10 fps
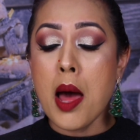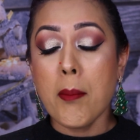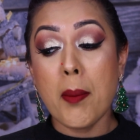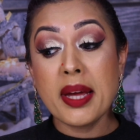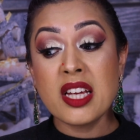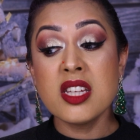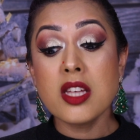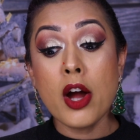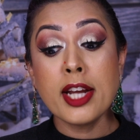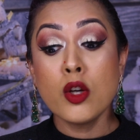But because
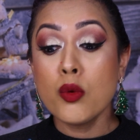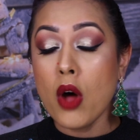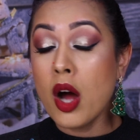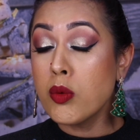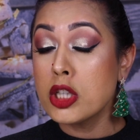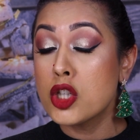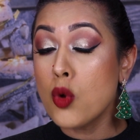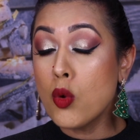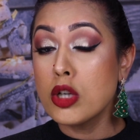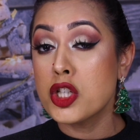I knew that I wanted to
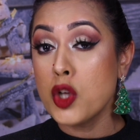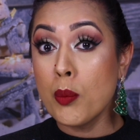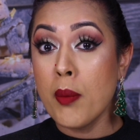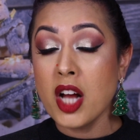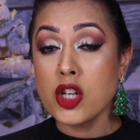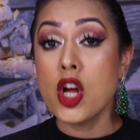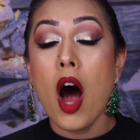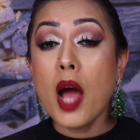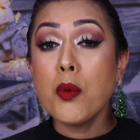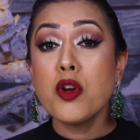order so much,
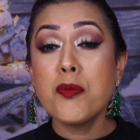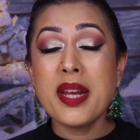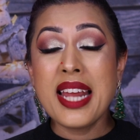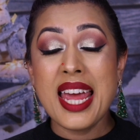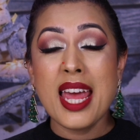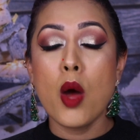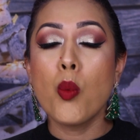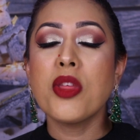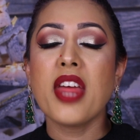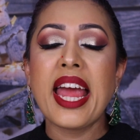I would have been hit
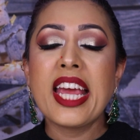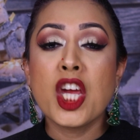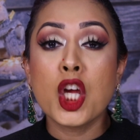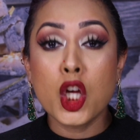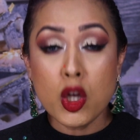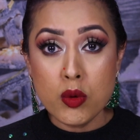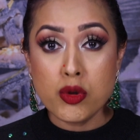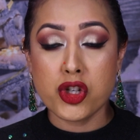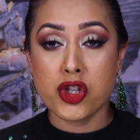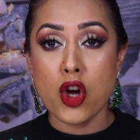with a
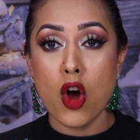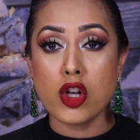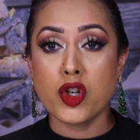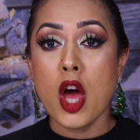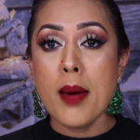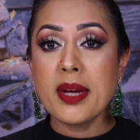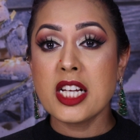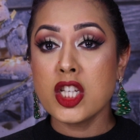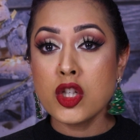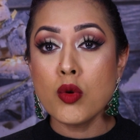huge charge
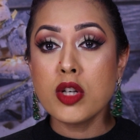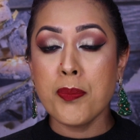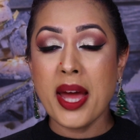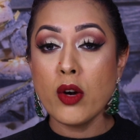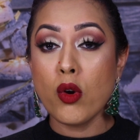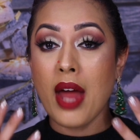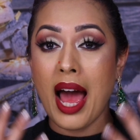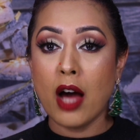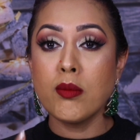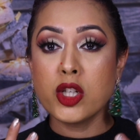because it's all dependent on
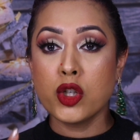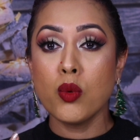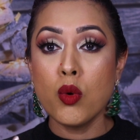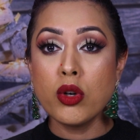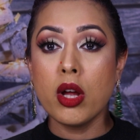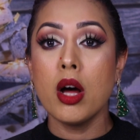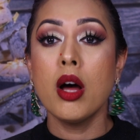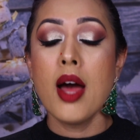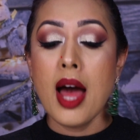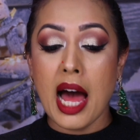how much you
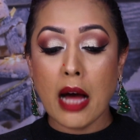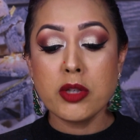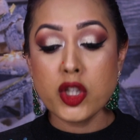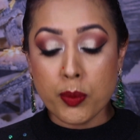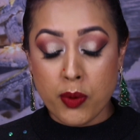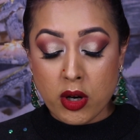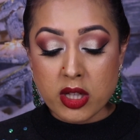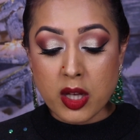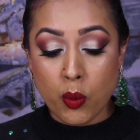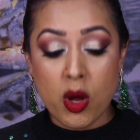order, how much the
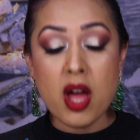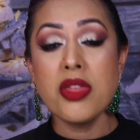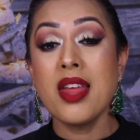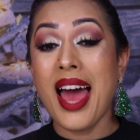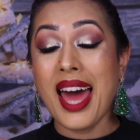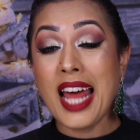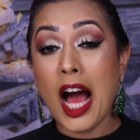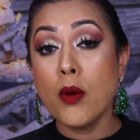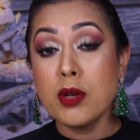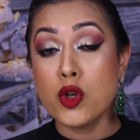products are worth, and
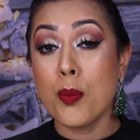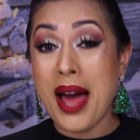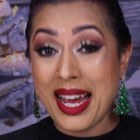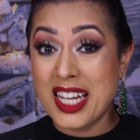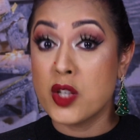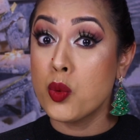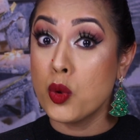how much your package